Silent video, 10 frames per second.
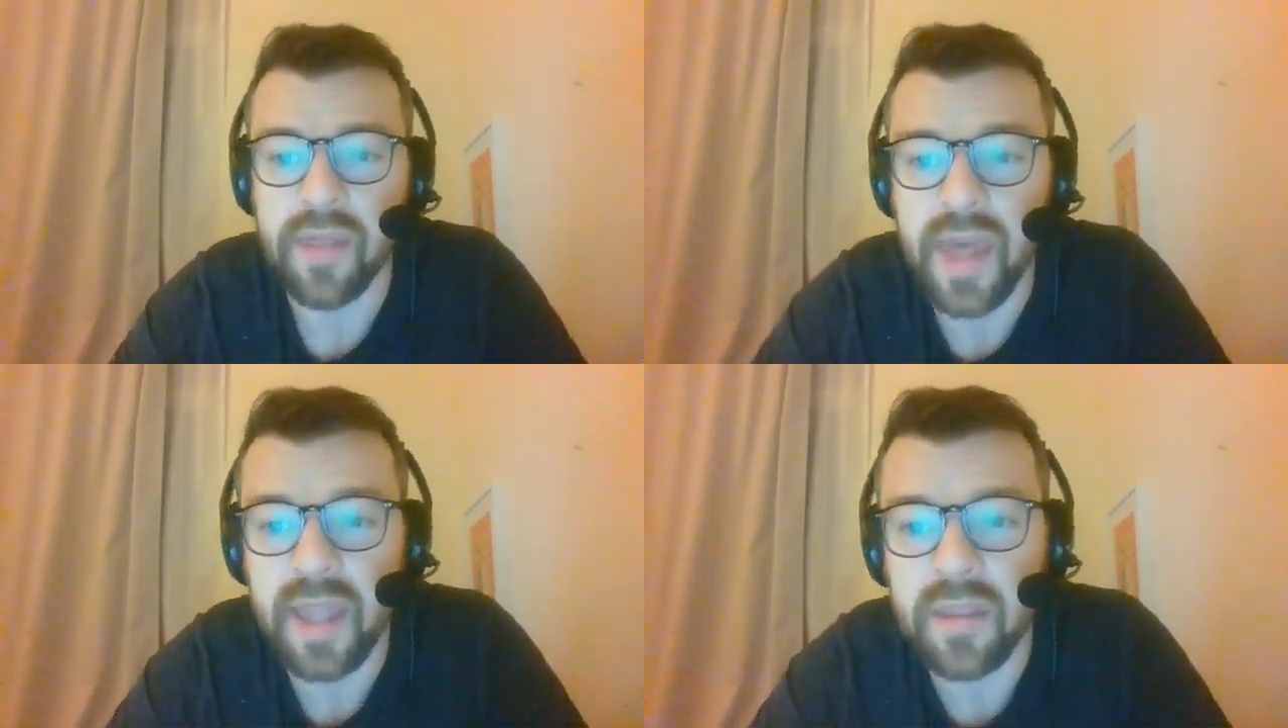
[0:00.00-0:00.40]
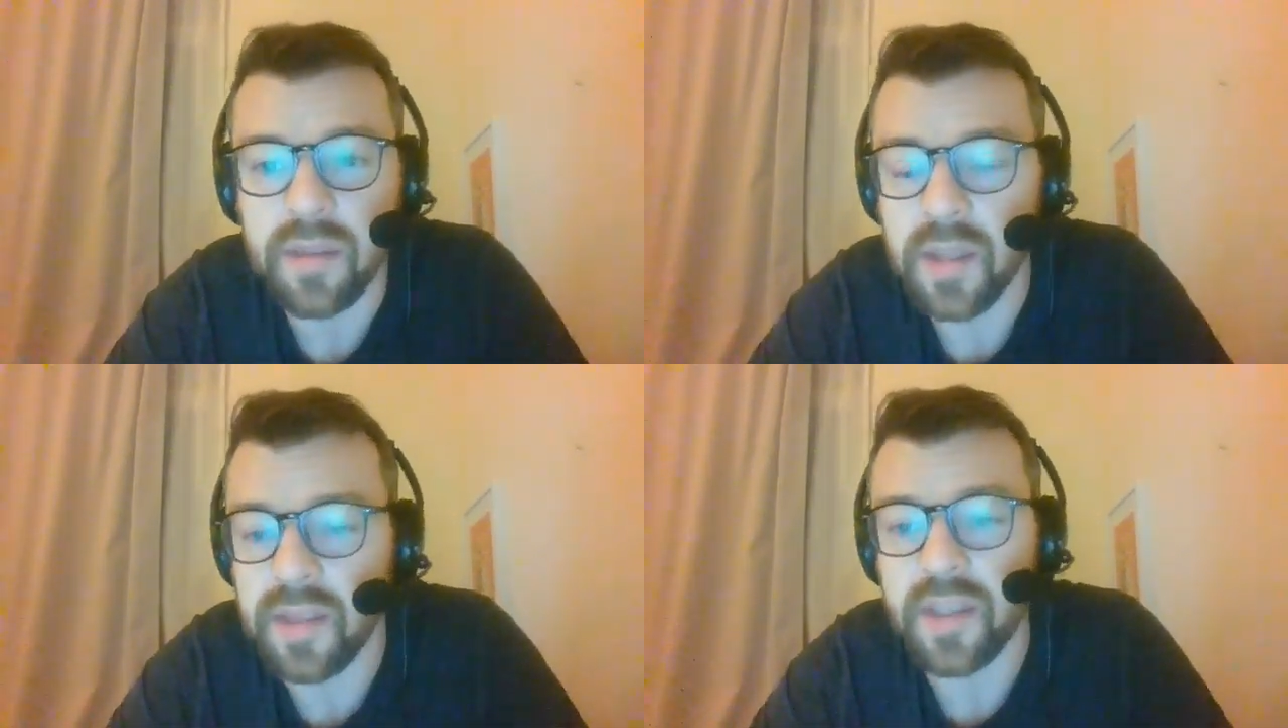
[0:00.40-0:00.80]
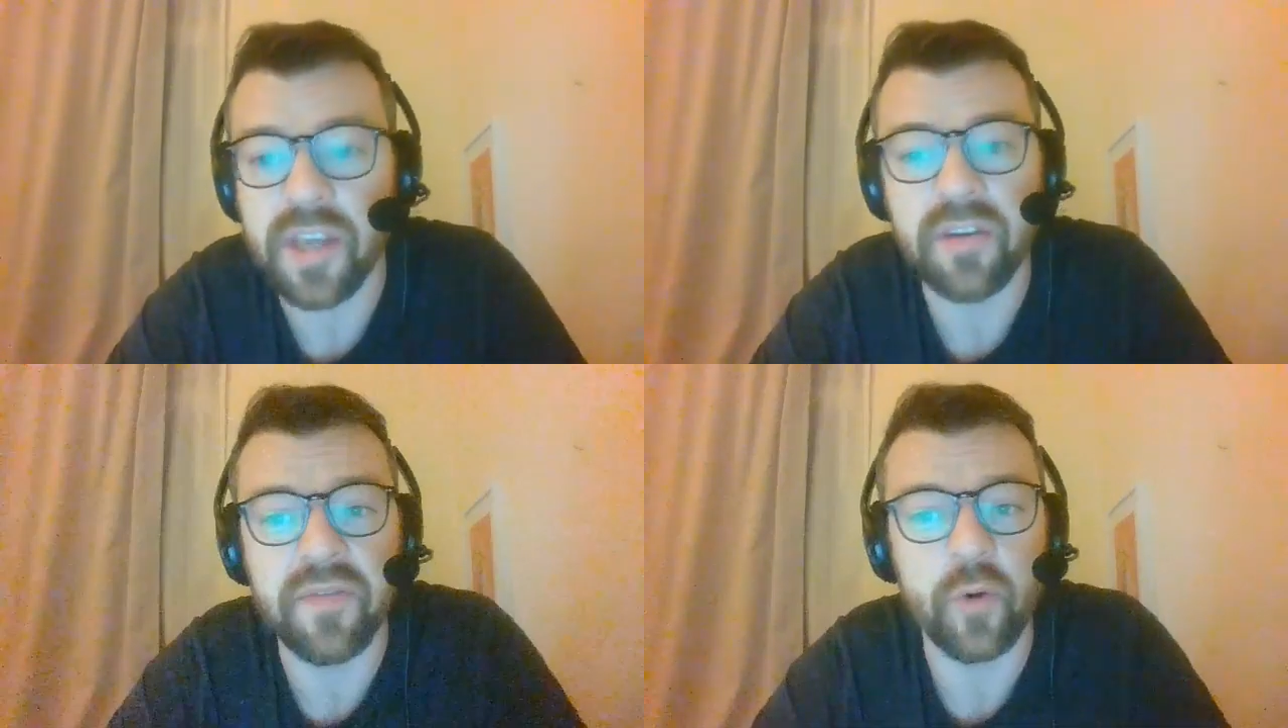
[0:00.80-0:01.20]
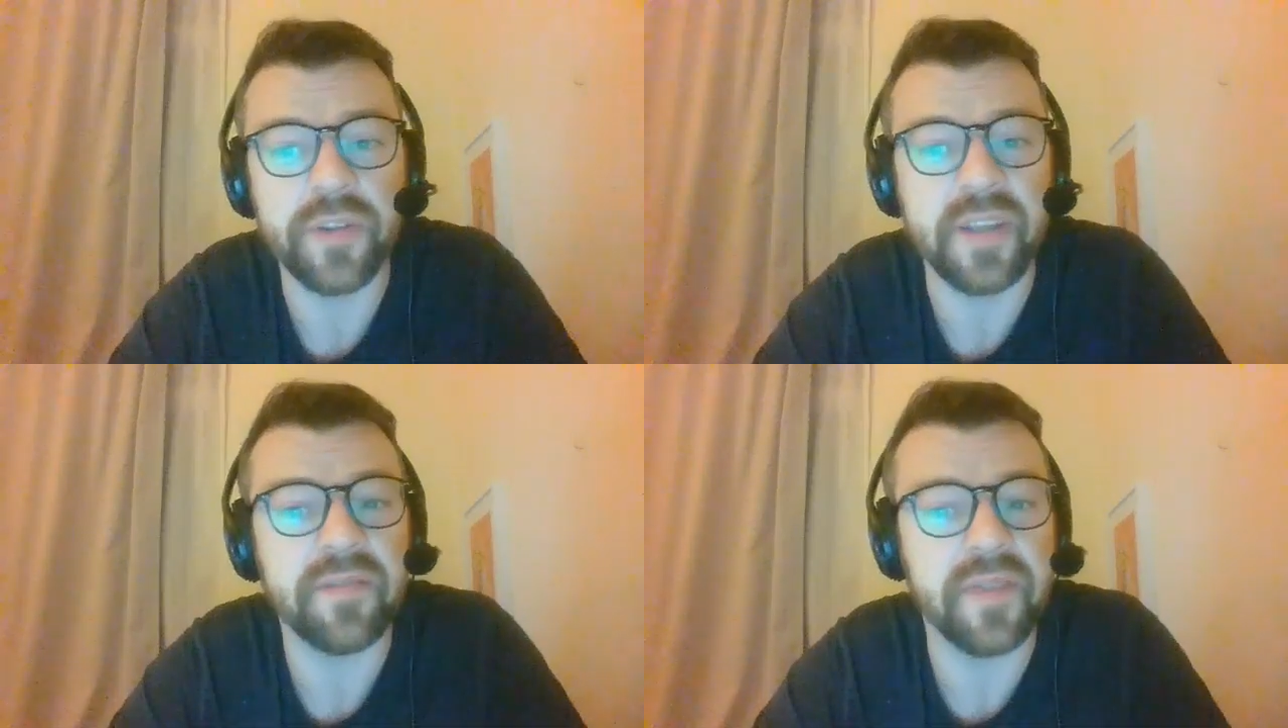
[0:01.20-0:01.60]
Then, in the year
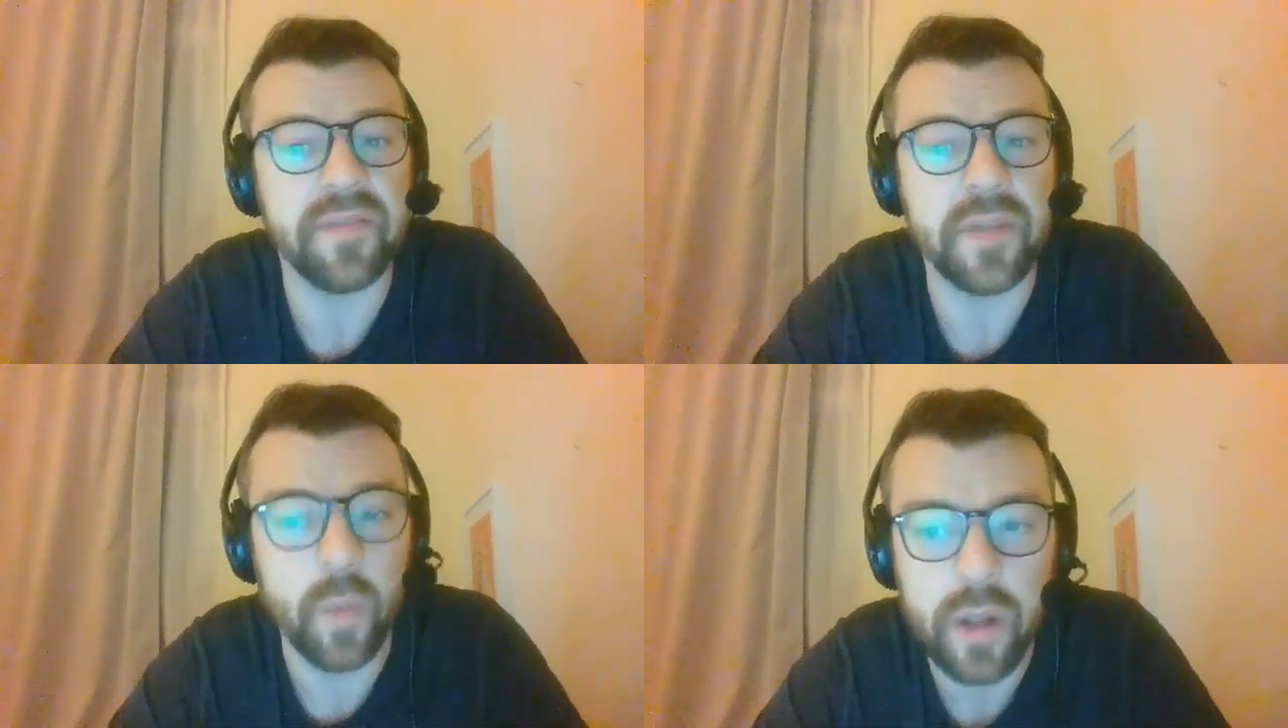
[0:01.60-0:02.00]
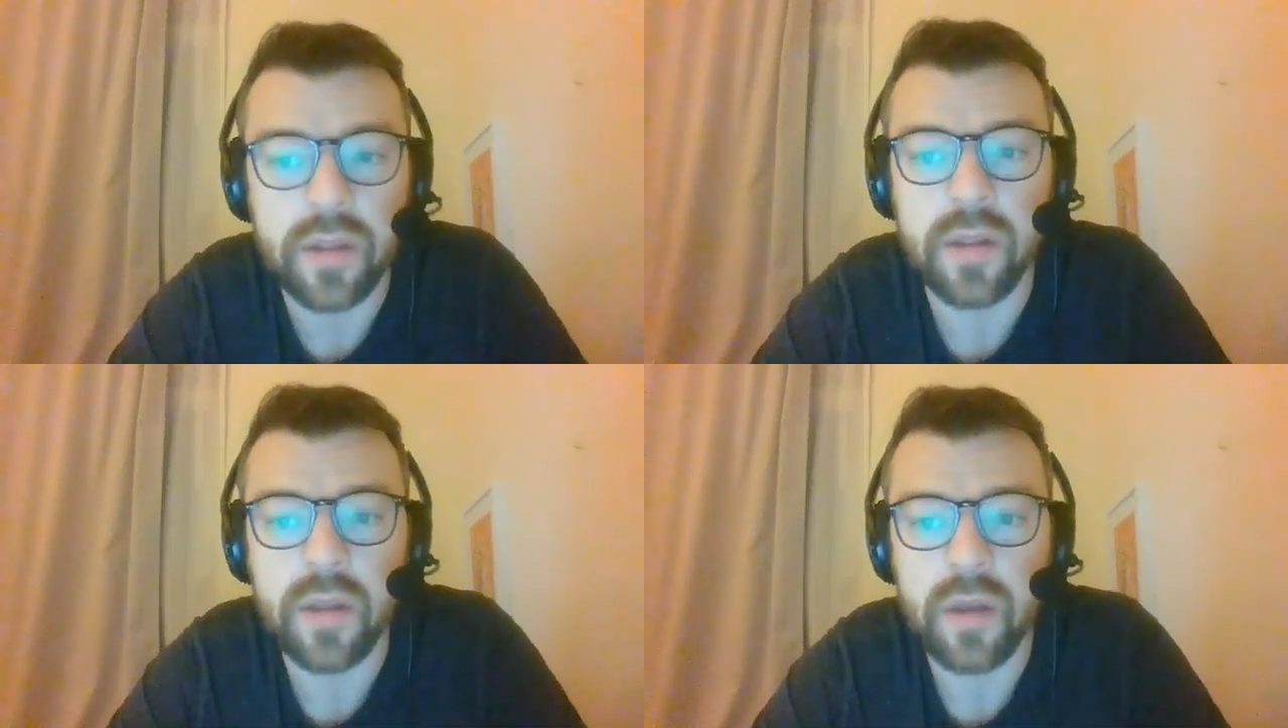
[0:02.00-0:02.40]
1451,